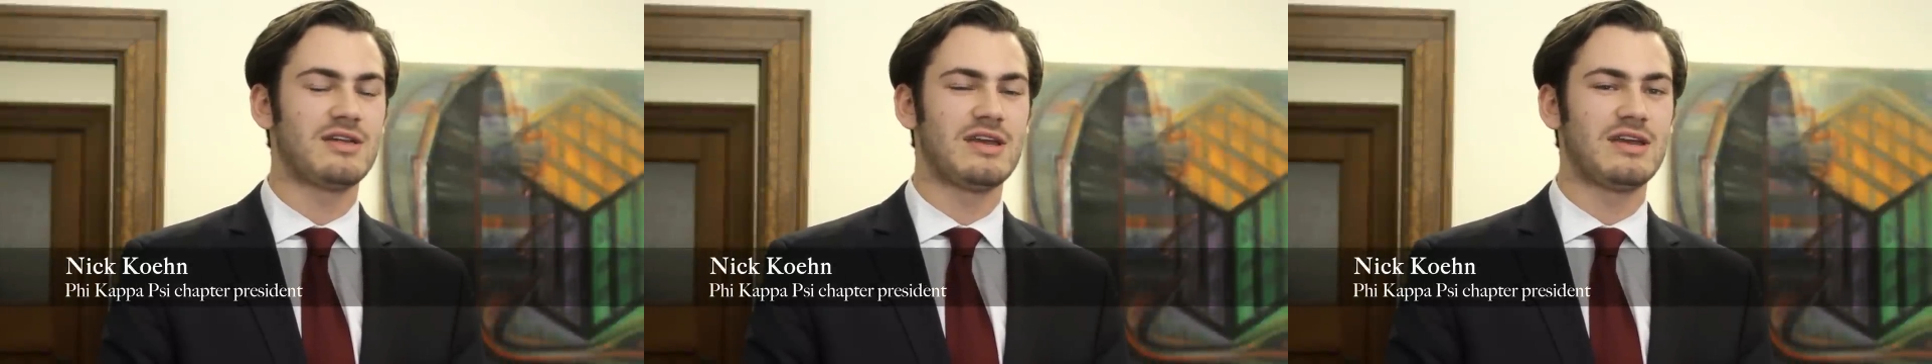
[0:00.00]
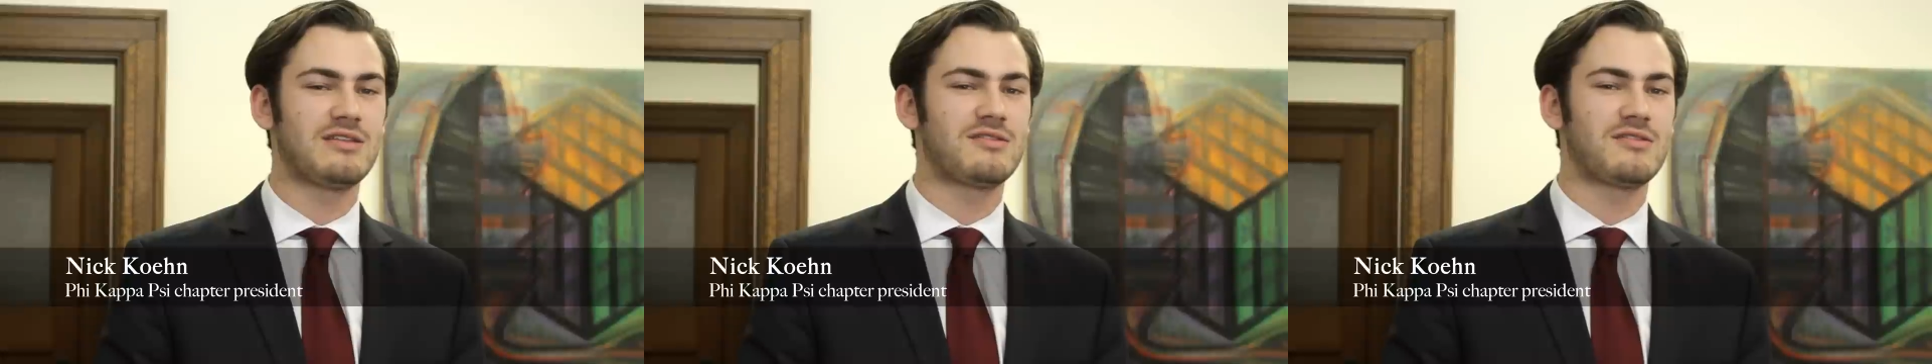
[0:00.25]

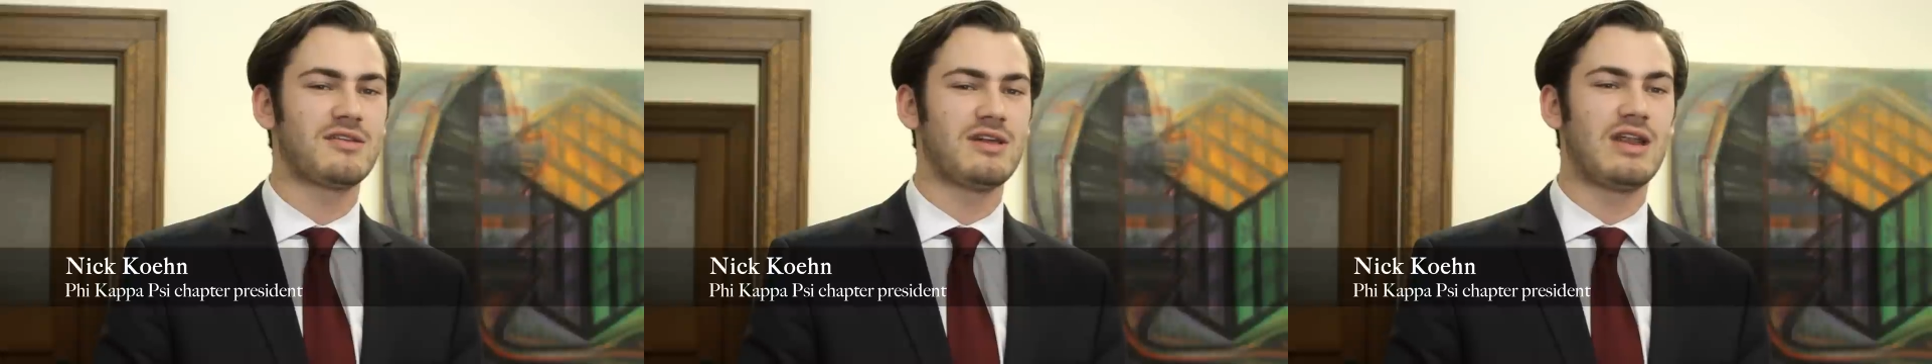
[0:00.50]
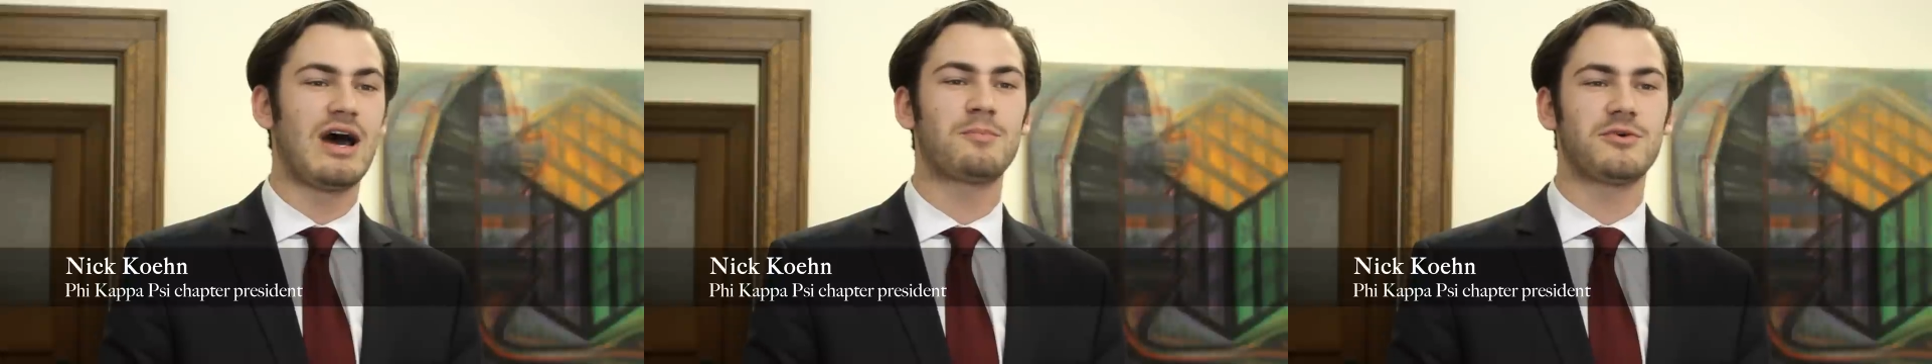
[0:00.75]
it's
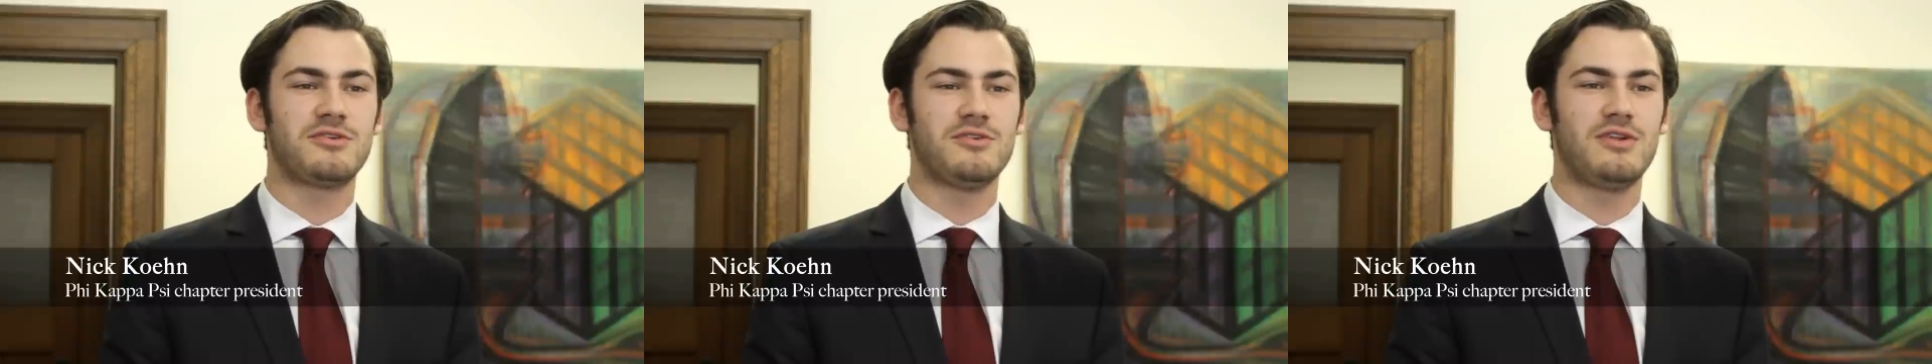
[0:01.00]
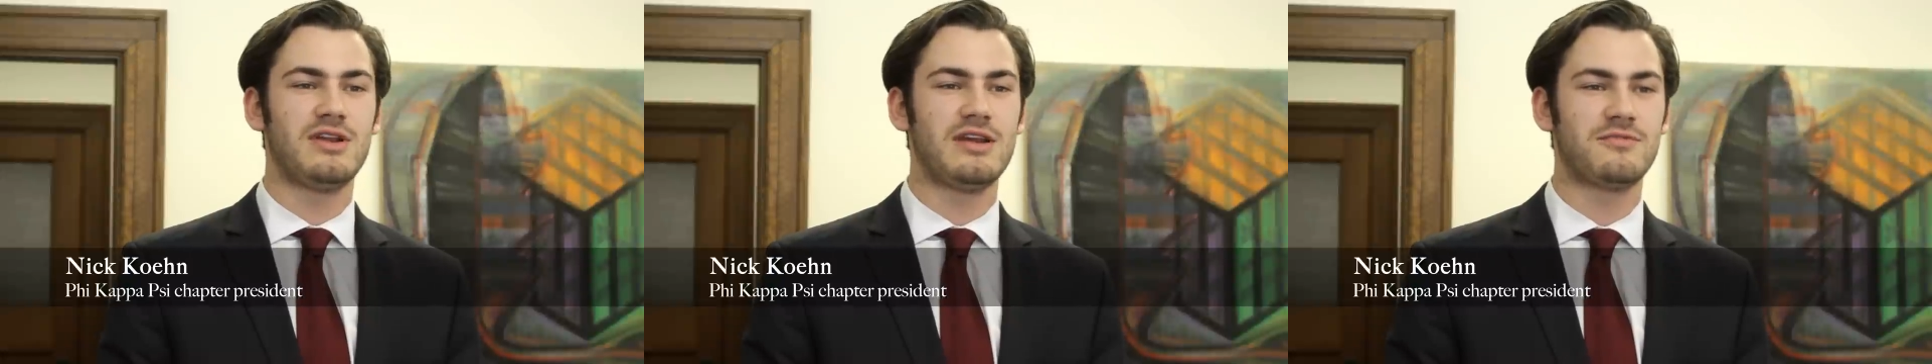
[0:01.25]
an
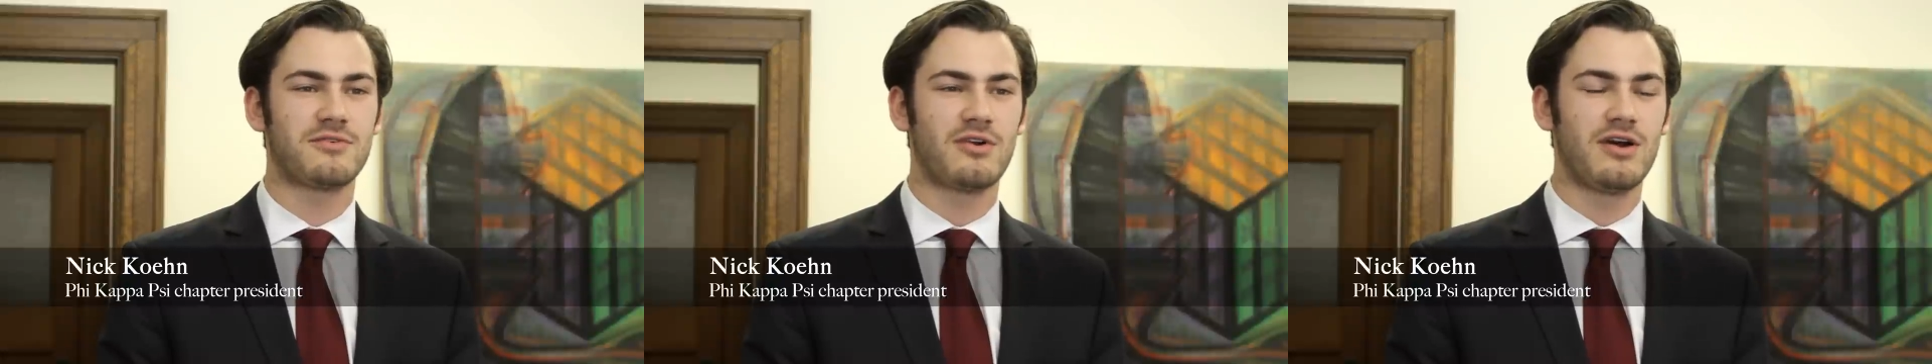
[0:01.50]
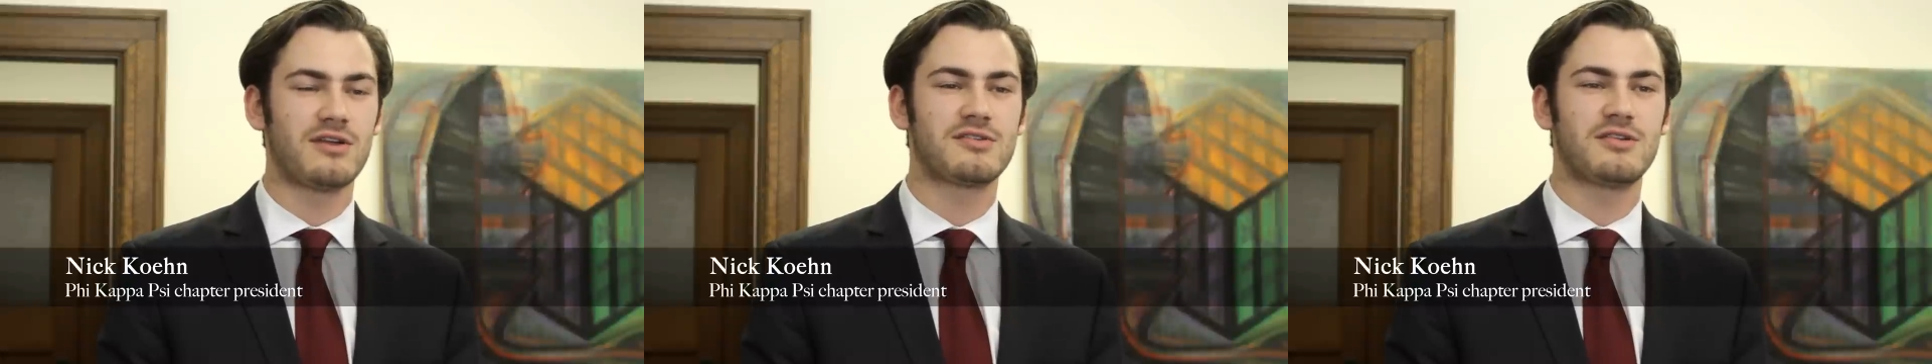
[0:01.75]
opportunity for
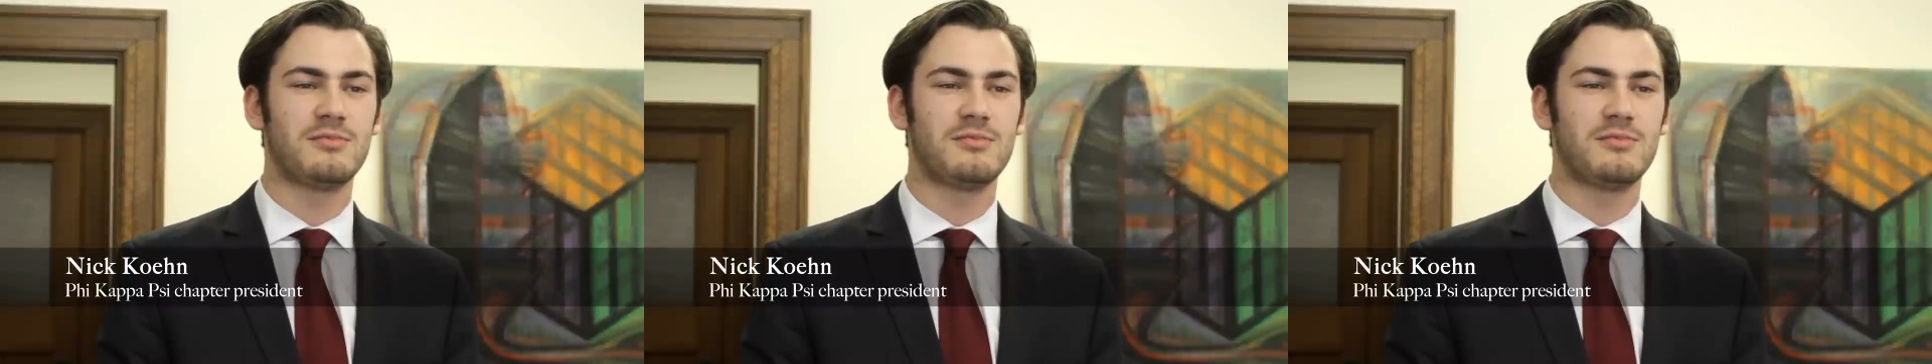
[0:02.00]
us